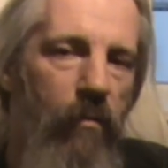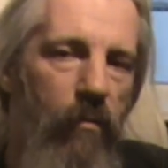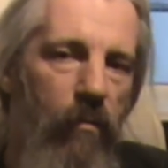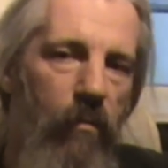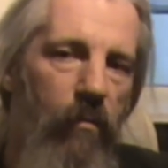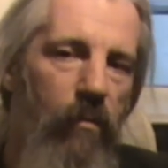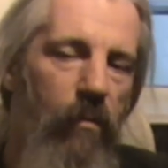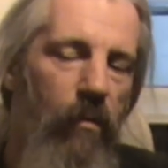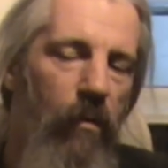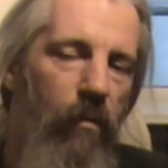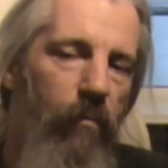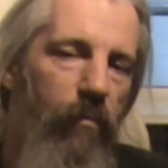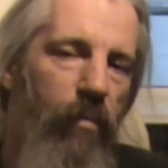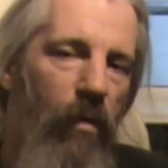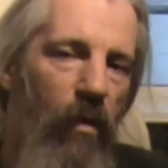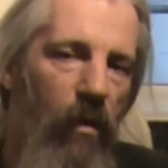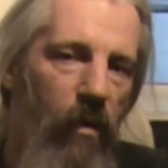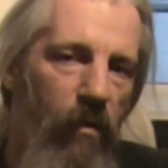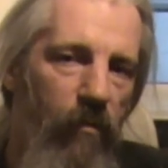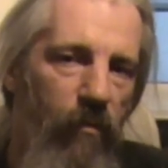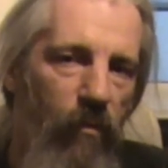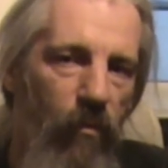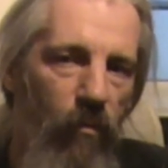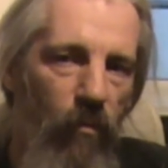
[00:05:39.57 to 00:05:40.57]
a certain part
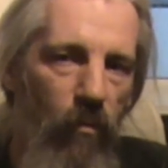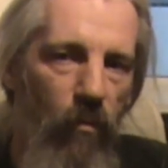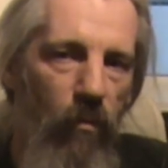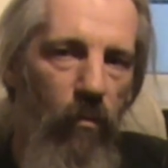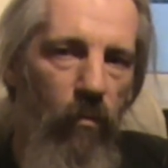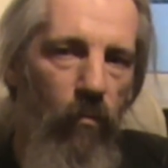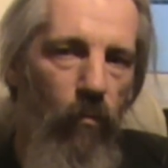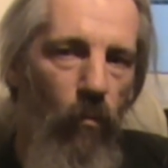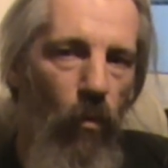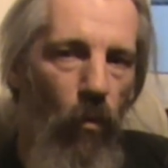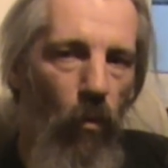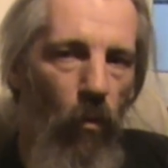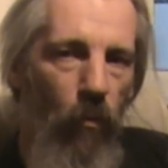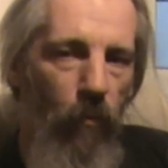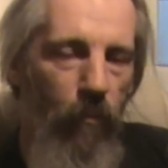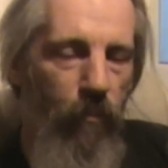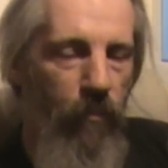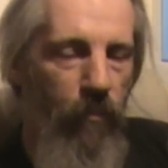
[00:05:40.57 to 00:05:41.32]
of your malt.